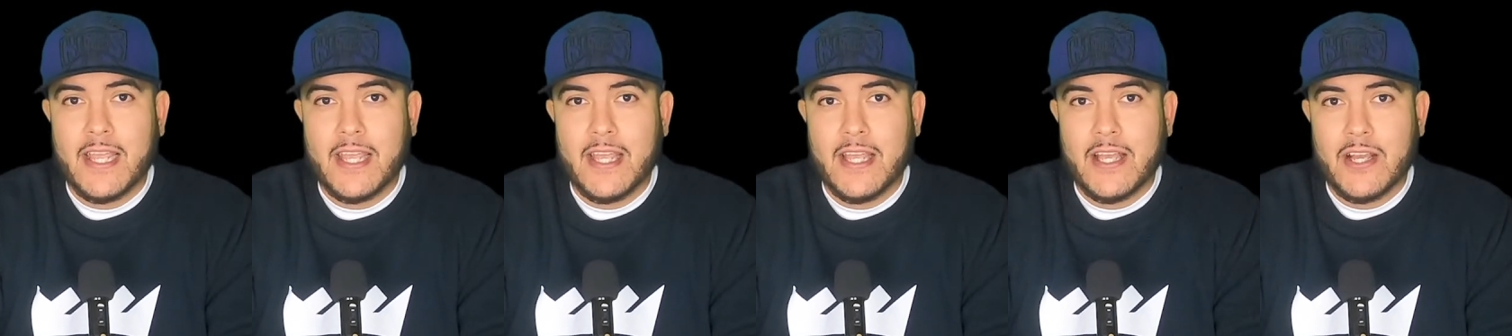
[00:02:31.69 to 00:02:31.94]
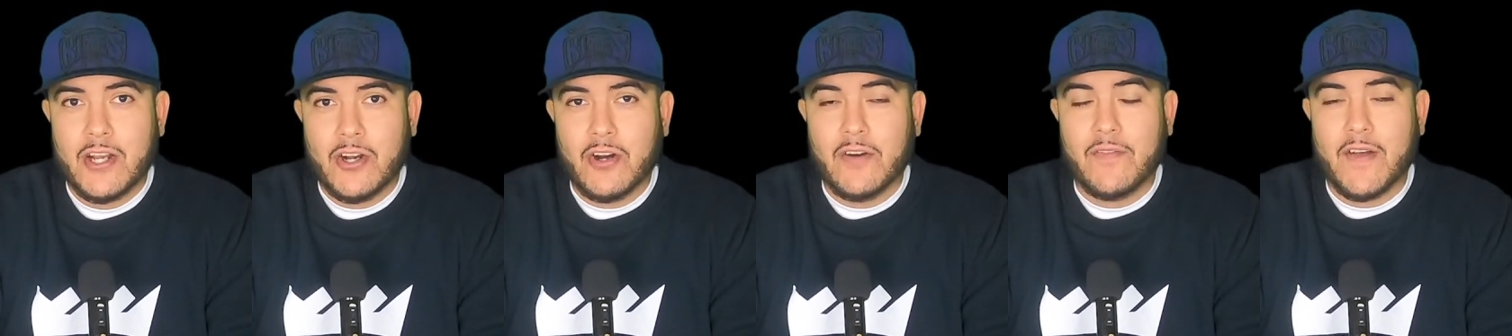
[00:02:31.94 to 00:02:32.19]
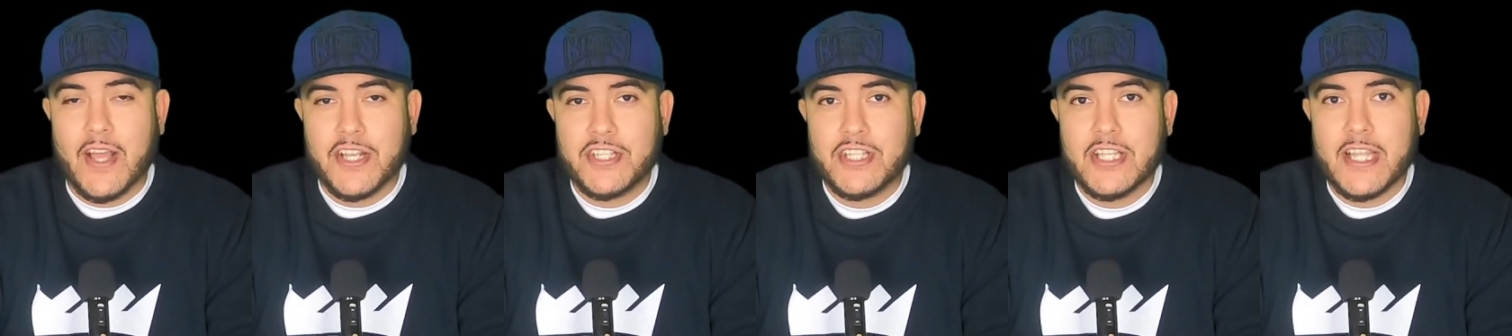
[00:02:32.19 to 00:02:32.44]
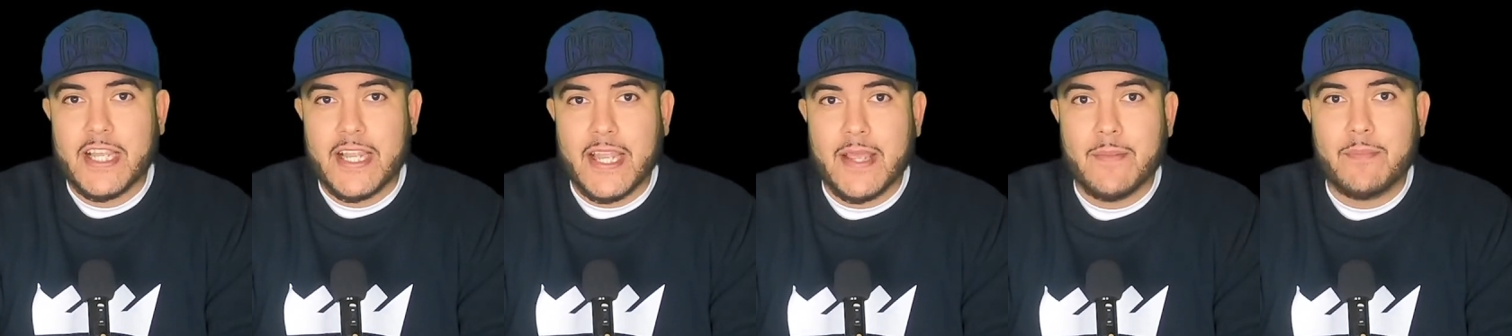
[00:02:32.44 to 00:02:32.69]
he'll
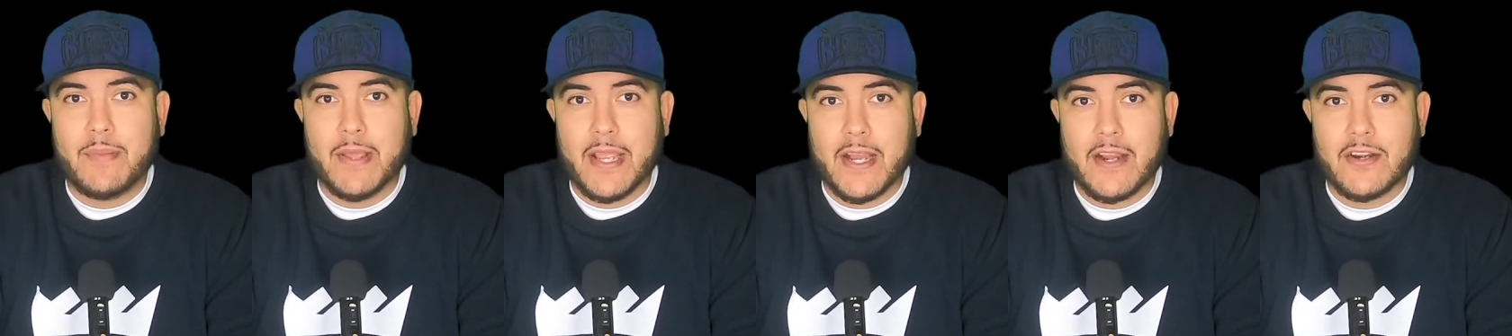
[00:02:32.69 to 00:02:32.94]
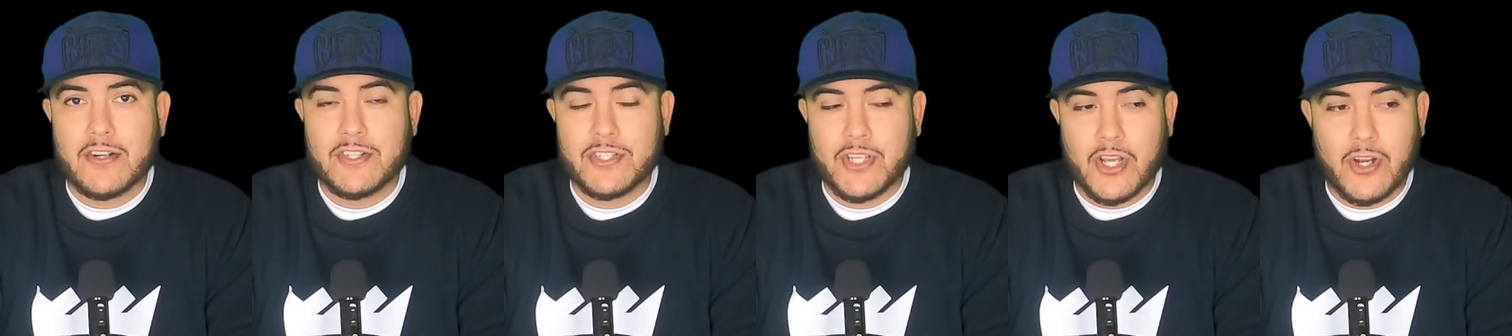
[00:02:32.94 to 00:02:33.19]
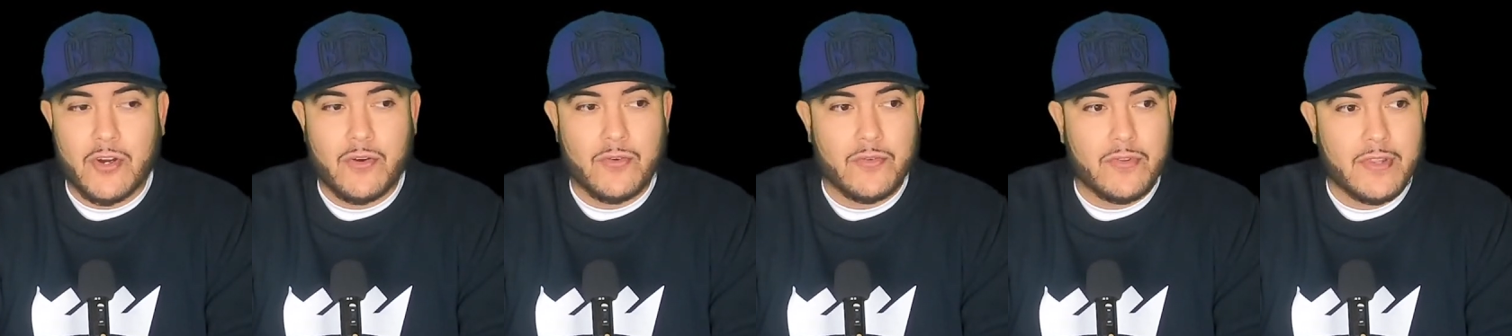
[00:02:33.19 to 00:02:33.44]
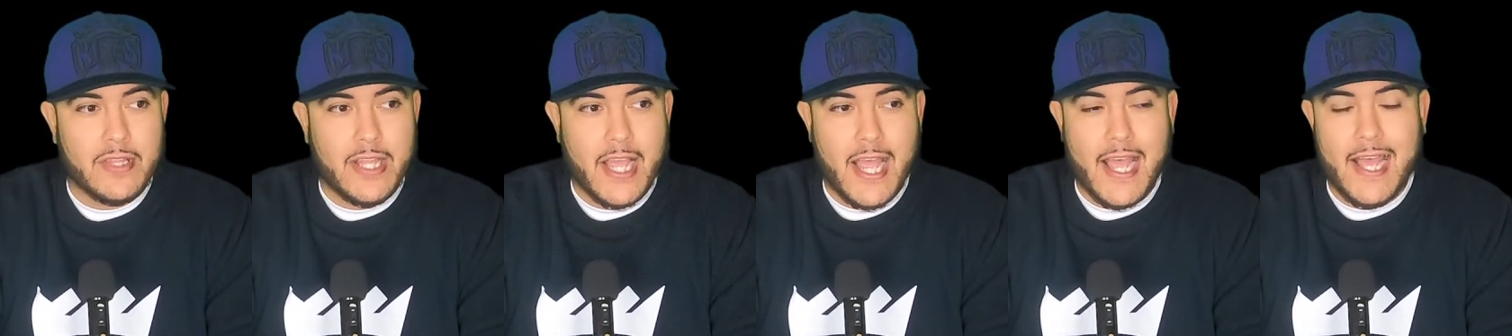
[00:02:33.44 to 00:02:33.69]
eventually get bigger,
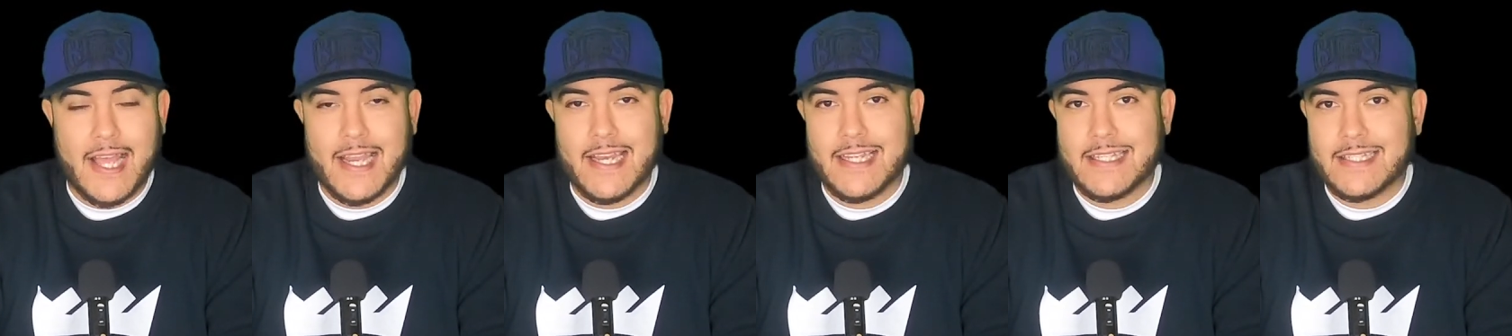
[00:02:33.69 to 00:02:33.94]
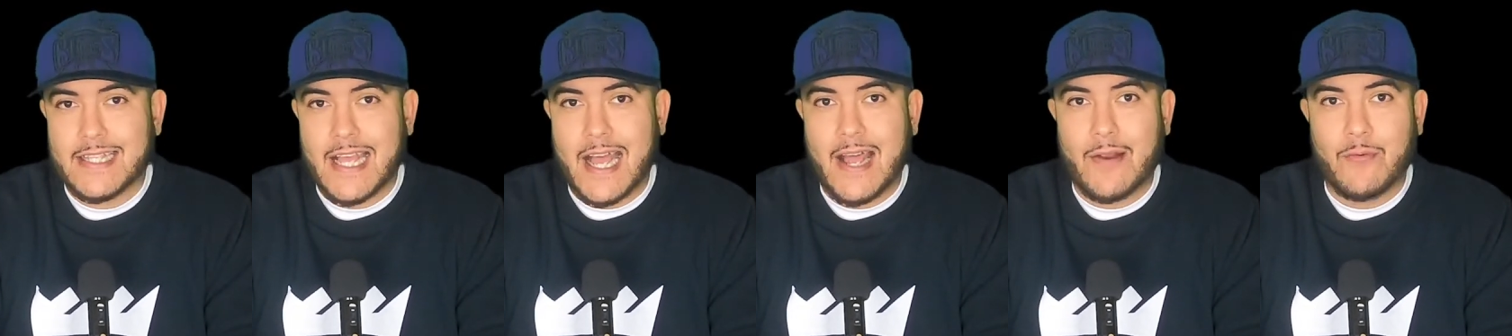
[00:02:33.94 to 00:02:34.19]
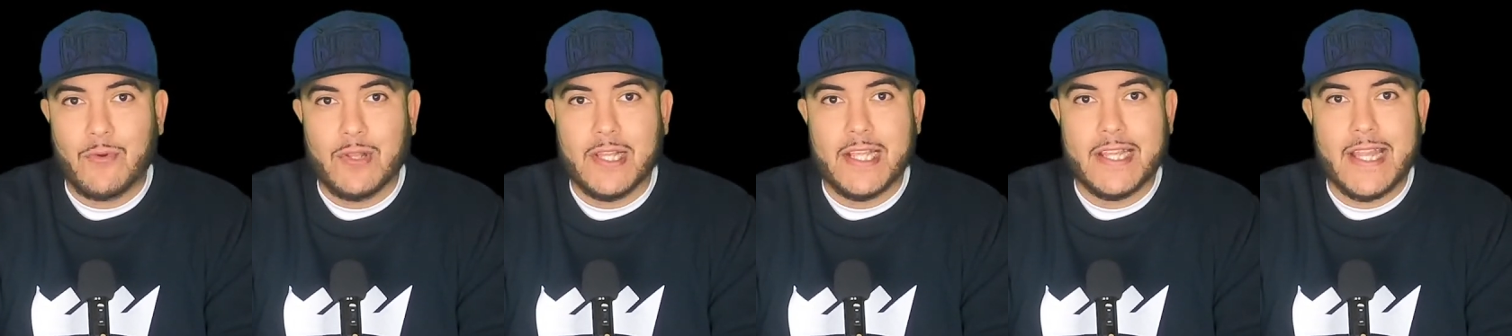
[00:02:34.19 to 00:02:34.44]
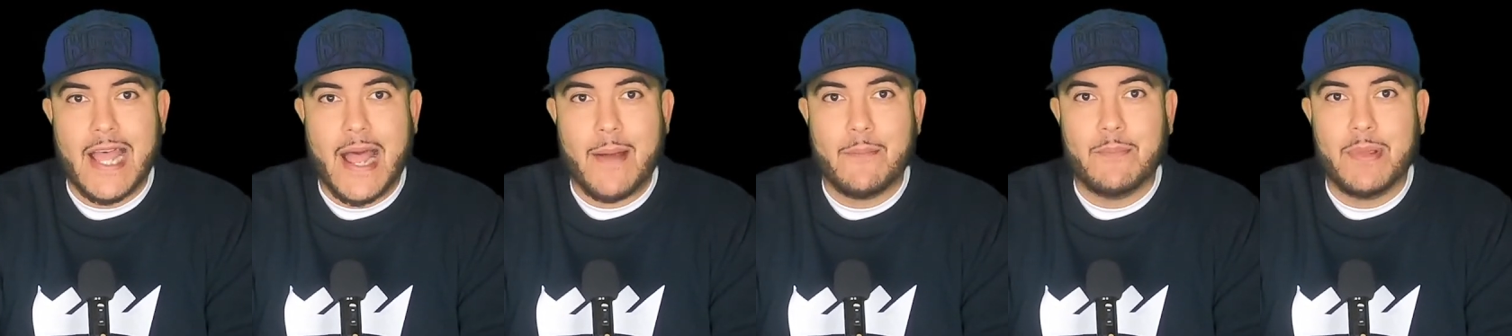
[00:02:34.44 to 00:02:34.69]
so that is not
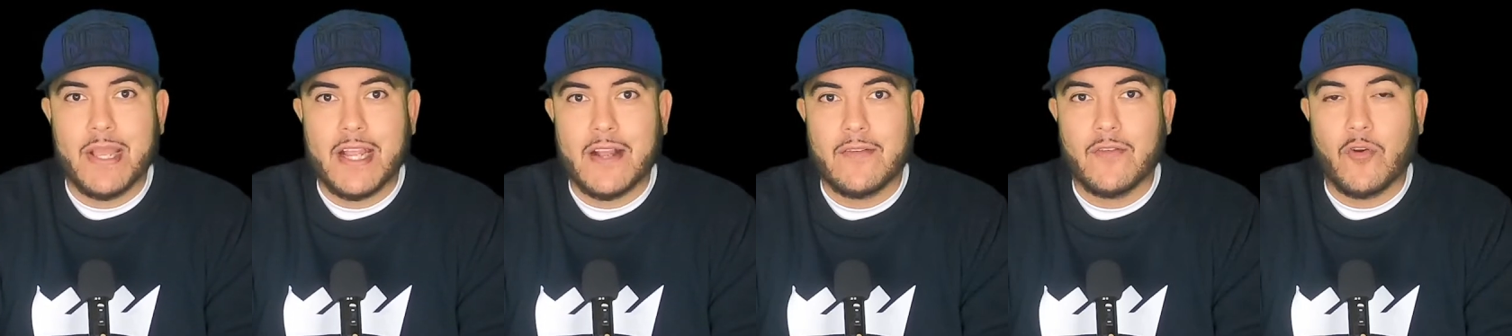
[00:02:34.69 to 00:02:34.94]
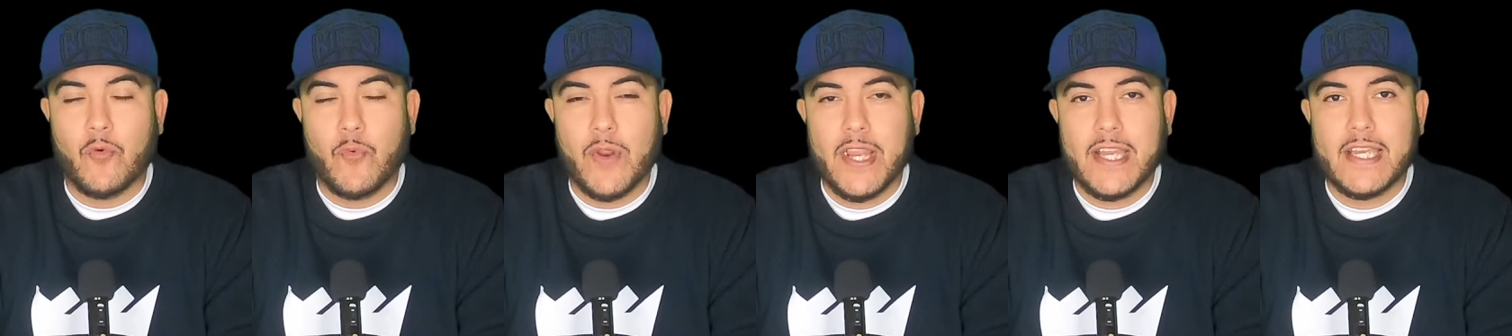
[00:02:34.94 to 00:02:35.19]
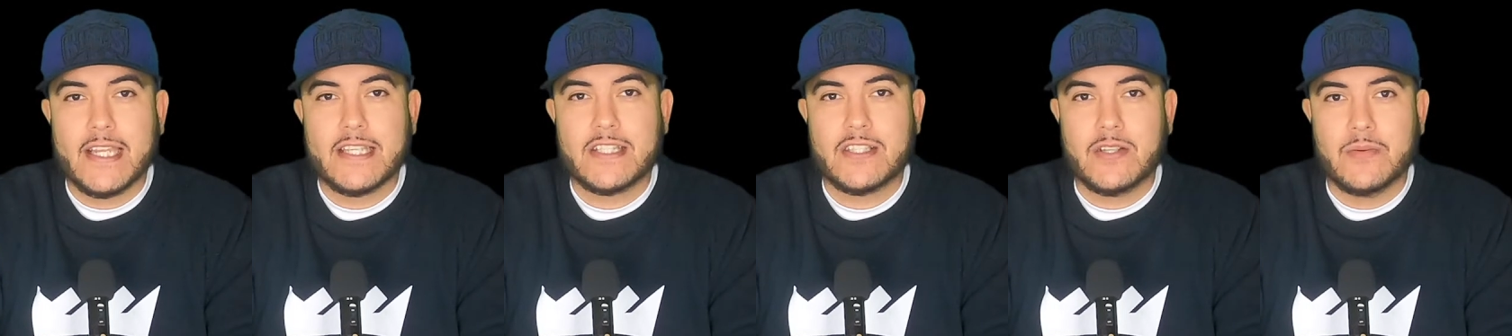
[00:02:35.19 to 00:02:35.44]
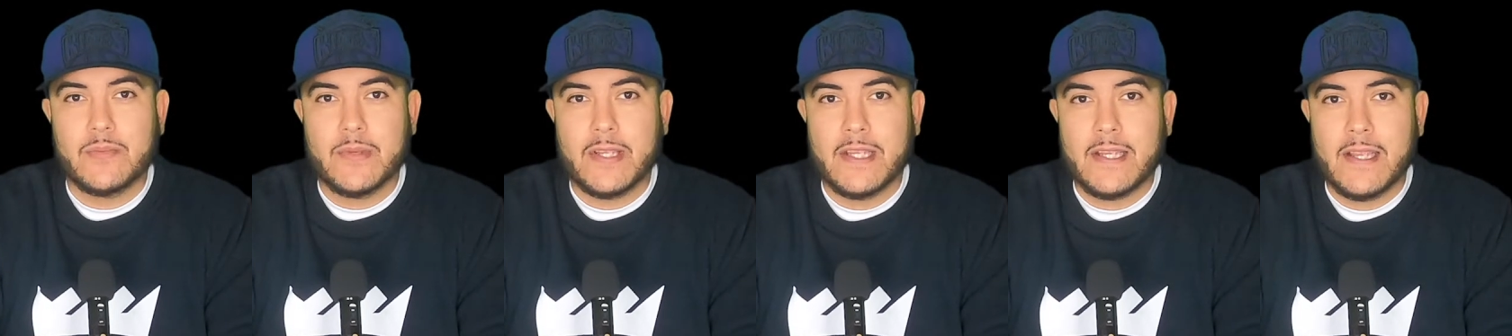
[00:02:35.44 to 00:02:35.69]
really that big of a weakness
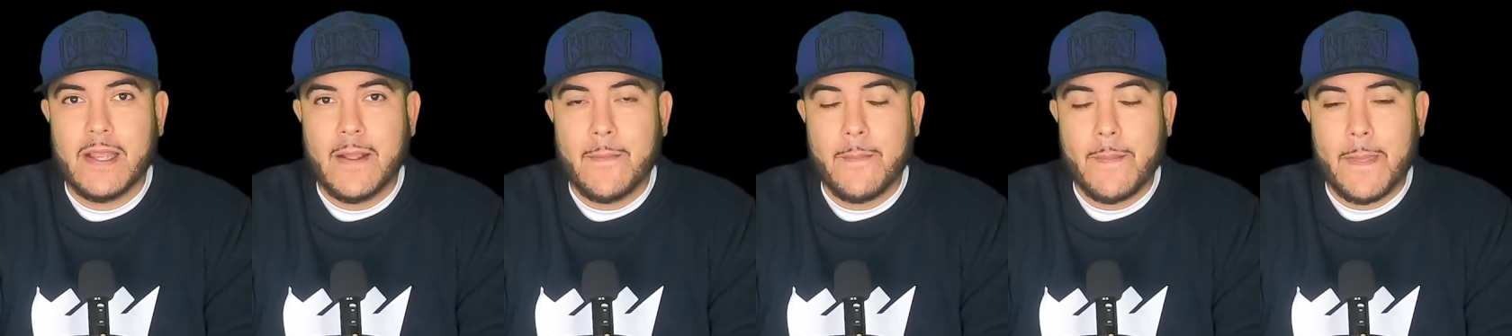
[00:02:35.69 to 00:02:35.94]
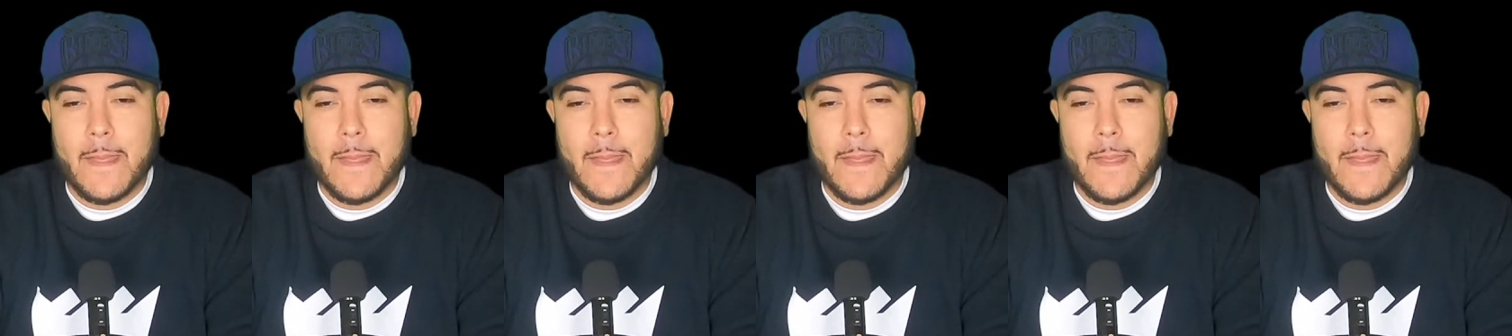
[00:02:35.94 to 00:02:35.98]
to me